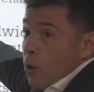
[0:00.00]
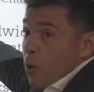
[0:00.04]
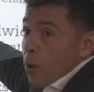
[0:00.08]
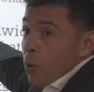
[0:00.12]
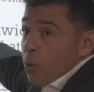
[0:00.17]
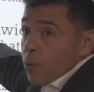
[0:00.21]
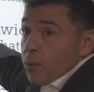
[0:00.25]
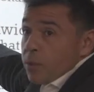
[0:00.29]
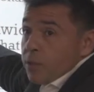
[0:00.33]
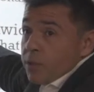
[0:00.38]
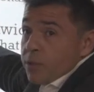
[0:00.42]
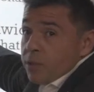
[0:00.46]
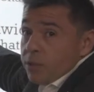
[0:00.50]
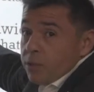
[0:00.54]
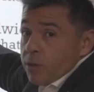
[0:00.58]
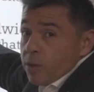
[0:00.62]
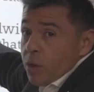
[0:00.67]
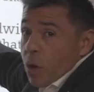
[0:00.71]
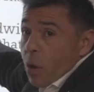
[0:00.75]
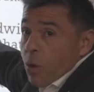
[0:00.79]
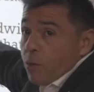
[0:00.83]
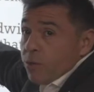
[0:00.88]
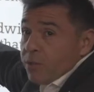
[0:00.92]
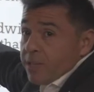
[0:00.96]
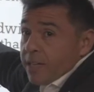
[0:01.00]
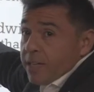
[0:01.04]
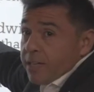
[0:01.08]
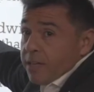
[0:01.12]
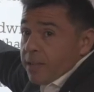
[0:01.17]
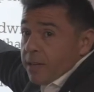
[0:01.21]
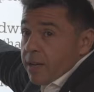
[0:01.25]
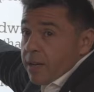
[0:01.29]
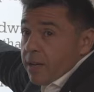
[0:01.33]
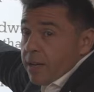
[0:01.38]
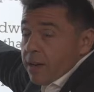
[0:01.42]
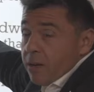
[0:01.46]
code, the code
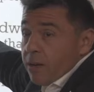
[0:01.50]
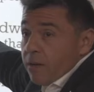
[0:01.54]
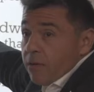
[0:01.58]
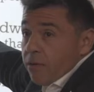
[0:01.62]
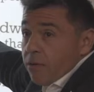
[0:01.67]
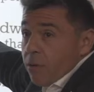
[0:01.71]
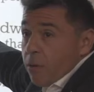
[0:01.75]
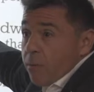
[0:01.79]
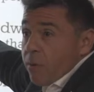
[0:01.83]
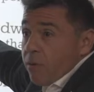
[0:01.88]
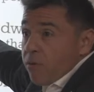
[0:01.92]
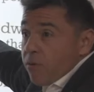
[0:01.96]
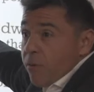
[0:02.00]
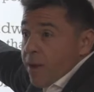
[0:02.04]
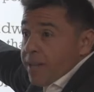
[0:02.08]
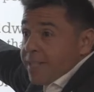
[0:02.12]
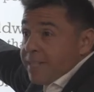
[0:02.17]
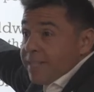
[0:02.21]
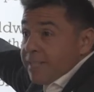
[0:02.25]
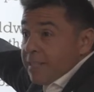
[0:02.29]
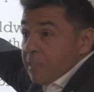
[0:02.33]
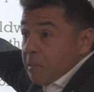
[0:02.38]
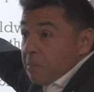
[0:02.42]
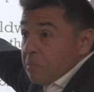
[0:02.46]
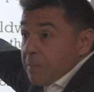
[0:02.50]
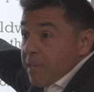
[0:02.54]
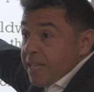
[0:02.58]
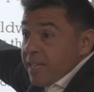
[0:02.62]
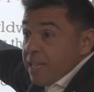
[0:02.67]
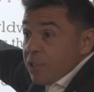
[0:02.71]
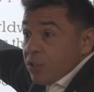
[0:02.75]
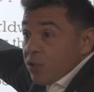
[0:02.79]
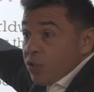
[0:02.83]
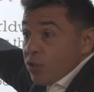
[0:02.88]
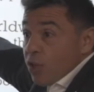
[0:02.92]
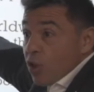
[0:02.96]
that Robert Wright
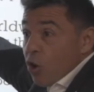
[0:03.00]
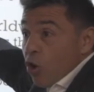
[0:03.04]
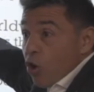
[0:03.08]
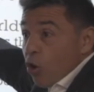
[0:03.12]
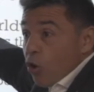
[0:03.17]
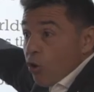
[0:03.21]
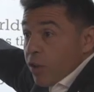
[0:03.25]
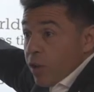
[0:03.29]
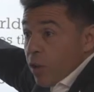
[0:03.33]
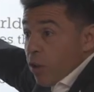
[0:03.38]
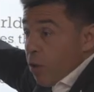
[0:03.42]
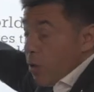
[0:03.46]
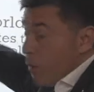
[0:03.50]
submitted to the Colonial